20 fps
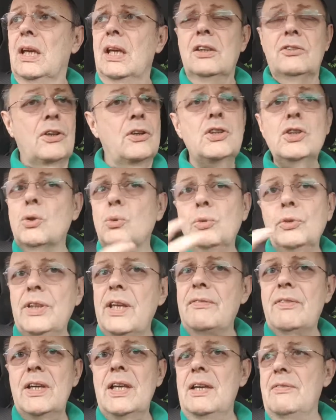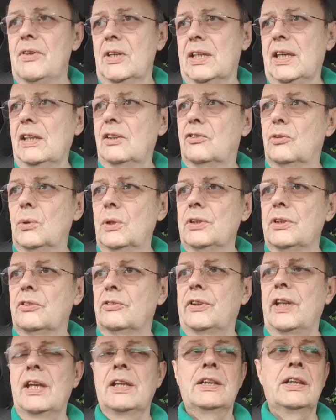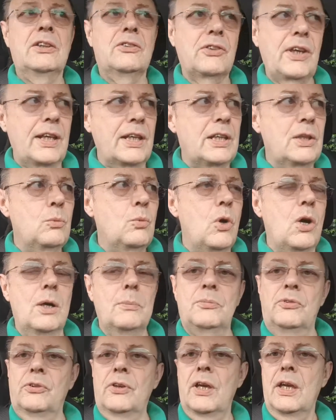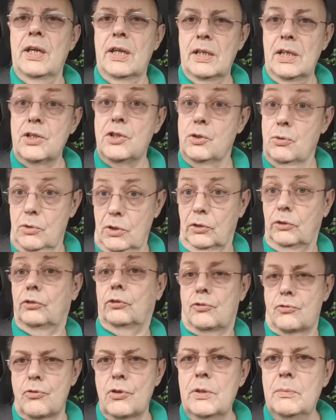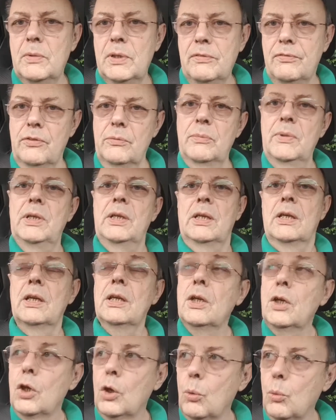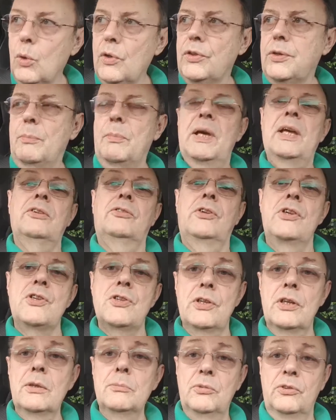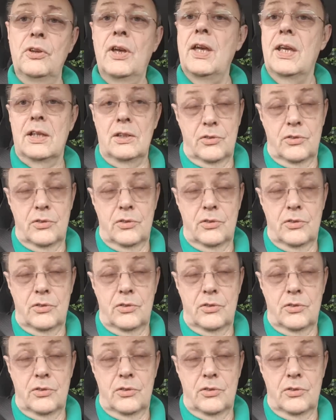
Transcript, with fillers: So you'll never ever get to understand exactly what I'm saying unless you're extremely familiar with the passage that I'm saying.